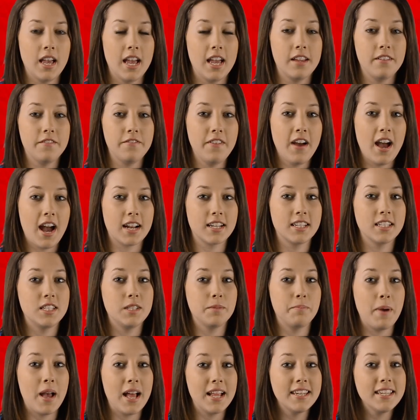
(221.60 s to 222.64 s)
In fact,
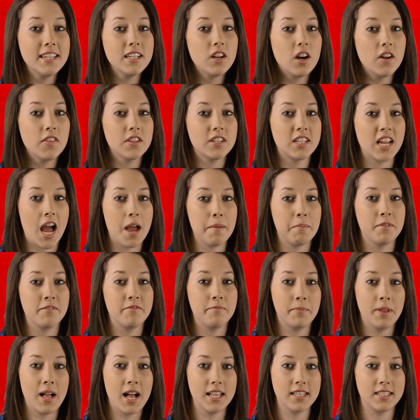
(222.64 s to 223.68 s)
depending on the type of
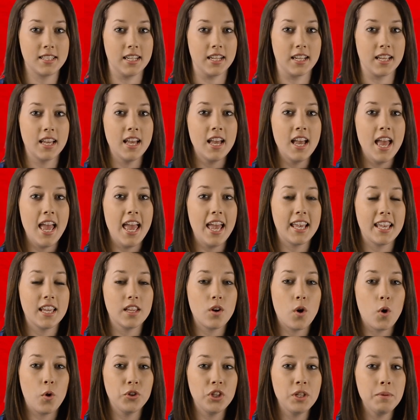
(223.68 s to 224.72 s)
plastic, it
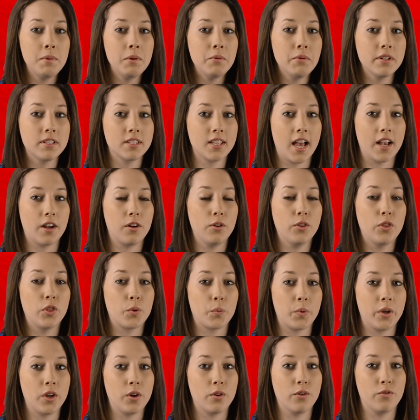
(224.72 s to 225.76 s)
can only be recycled
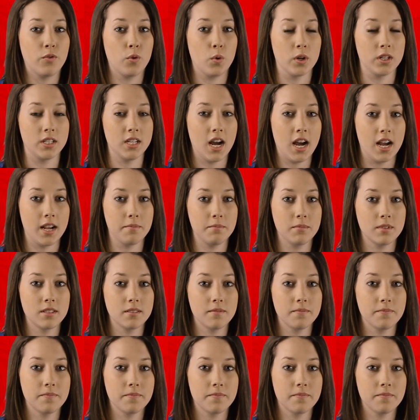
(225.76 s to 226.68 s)
3 or 4 times.